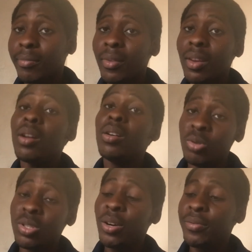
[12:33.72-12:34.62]

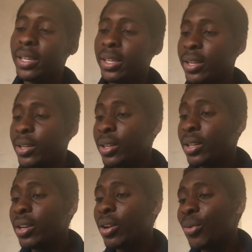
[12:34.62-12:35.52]
loser of the year
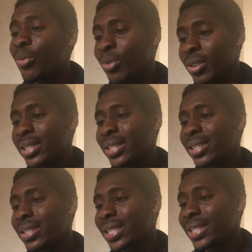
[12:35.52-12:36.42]

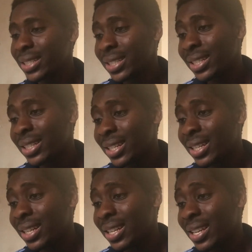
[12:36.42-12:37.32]
was
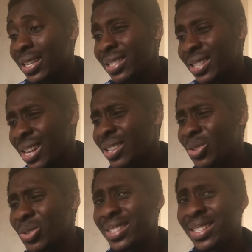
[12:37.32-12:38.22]
sad to
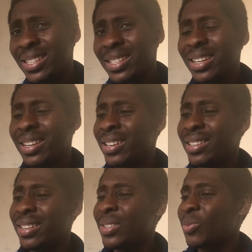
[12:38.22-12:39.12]
see, and
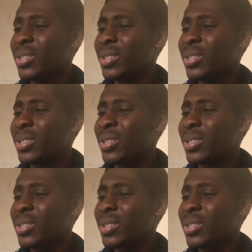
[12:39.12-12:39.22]
it was